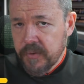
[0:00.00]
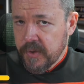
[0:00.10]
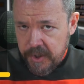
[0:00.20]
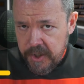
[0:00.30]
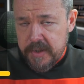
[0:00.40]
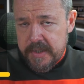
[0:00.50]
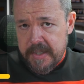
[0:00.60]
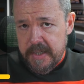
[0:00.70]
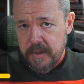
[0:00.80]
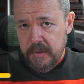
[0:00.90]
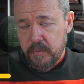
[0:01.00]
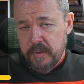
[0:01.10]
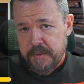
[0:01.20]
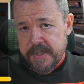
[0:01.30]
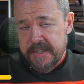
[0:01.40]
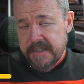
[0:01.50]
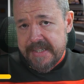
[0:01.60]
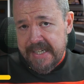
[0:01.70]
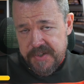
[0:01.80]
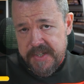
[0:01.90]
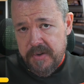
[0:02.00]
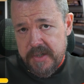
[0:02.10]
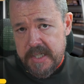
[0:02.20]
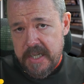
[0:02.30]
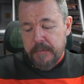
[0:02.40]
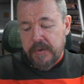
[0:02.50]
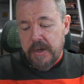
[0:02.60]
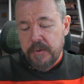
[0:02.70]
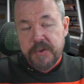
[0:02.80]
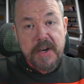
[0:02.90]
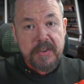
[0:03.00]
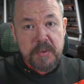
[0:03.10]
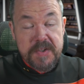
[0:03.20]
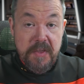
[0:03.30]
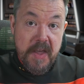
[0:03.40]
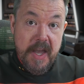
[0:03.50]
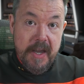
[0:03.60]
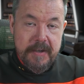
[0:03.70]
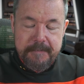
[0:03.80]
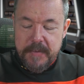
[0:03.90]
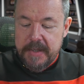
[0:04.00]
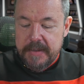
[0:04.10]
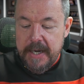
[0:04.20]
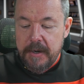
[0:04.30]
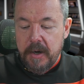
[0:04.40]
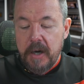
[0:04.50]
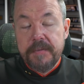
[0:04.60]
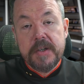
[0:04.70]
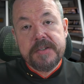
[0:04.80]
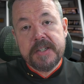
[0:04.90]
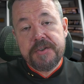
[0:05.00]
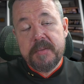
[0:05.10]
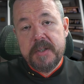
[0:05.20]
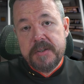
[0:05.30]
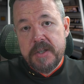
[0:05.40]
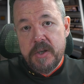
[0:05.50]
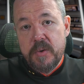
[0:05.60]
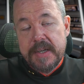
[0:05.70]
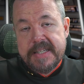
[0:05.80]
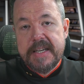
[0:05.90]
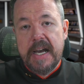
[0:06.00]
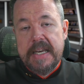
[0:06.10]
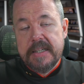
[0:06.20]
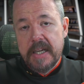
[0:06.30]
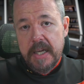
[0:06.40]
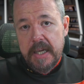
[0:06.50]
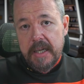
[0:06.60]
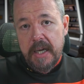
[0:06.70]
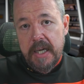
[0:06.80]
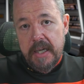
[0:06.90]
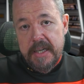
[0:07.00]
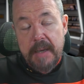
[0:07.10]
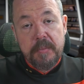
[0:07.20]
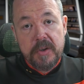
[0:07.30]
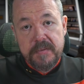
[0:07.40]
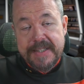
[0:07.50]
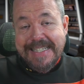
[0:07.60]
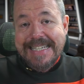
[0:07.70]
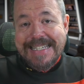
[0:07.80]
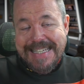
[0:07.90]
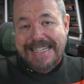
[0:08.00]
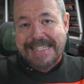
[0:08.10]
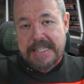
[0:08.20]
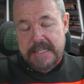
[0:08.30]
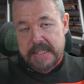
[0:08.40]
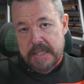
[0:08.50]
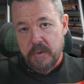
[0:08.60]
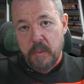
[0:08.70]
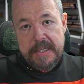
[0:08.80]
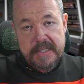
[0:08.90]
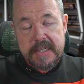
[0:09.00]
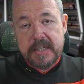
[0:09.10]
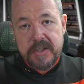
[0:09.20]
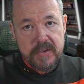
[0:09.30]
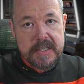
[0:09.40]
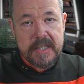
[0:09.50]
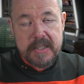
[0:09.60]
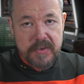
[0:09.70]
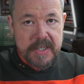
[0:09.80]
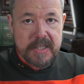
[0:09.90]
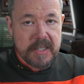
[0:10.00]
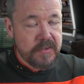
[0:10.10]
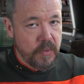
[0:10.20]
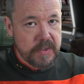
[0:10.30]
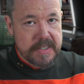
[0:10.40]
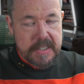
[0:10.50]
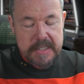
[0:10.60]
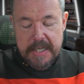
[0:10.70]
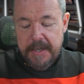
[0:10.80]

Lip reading: Security represented dexterity. So strength was a thing. Now, of those 6 attributes, you assigned a number of D6s. So 1d6, 2d6, 3d6, 4d6.